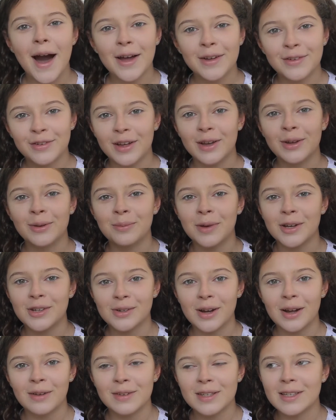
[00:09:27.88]
I failed my
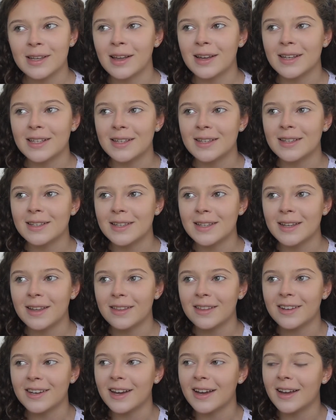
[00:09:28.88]
driver's license the
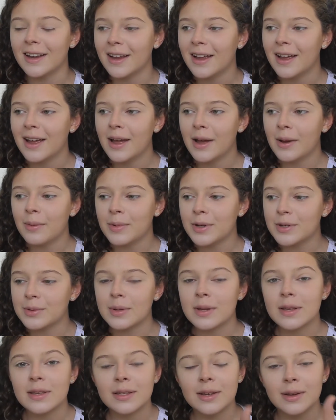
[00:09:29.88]
other day which
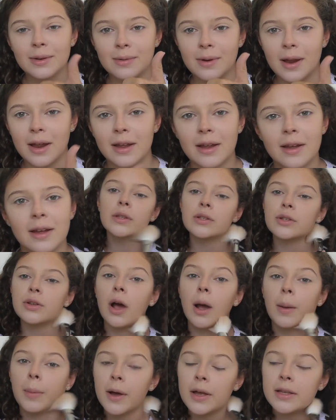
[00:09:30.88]
was great. So
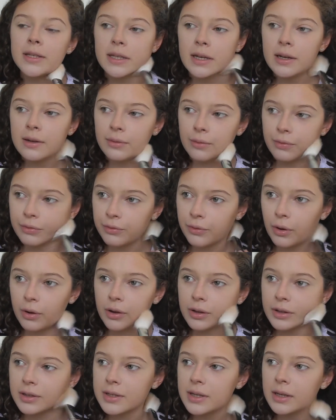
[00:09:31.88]
I passed it in
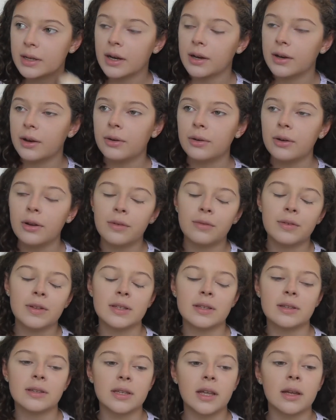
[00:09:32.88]
France, and I don't know if
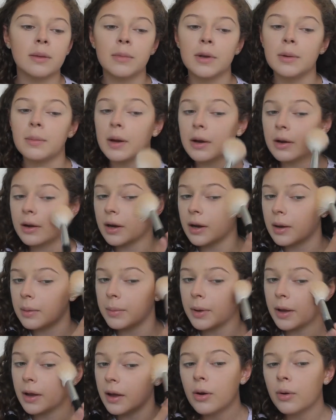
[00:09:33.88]
it's the same in America,
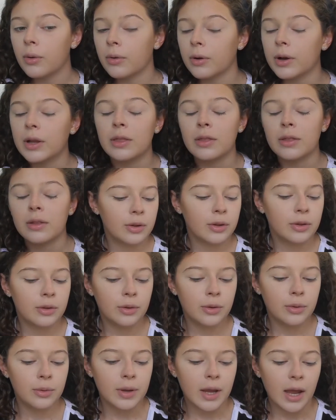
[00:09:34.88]
but or in
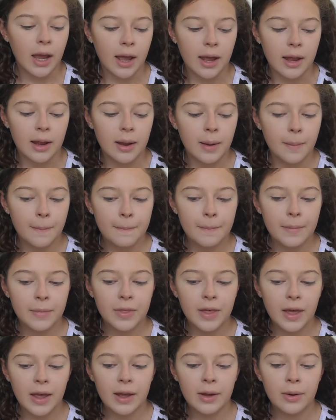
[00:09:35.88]
the UK,
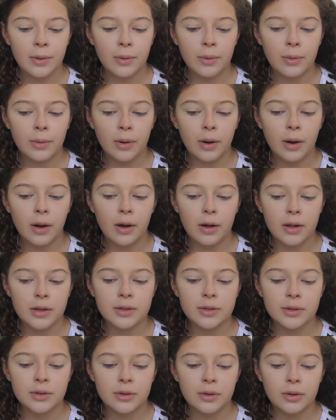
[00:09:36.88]
they'll
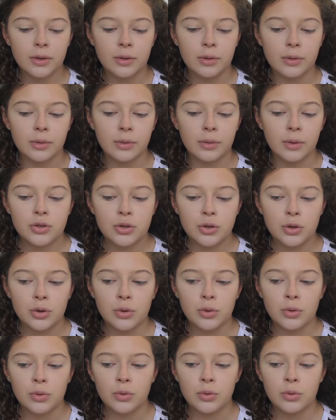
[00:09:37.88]
ask you
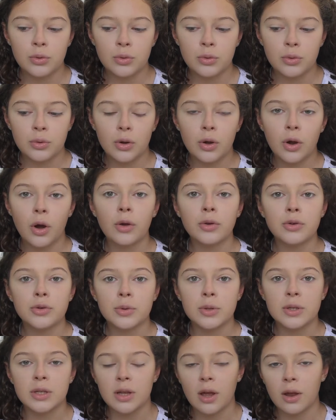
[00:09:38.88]
to go
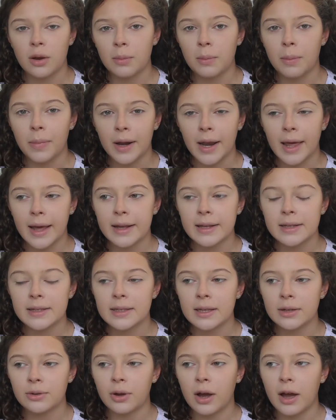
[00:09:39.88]
to a certain
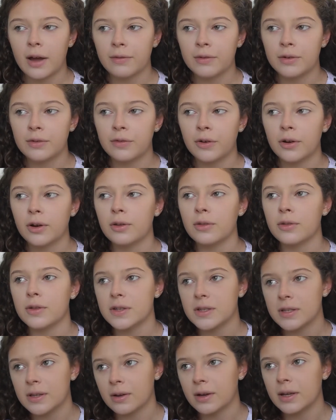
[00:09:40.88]
place and you'll have to follow the
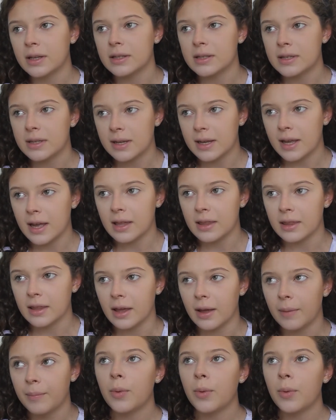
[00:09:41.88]
signs to get there.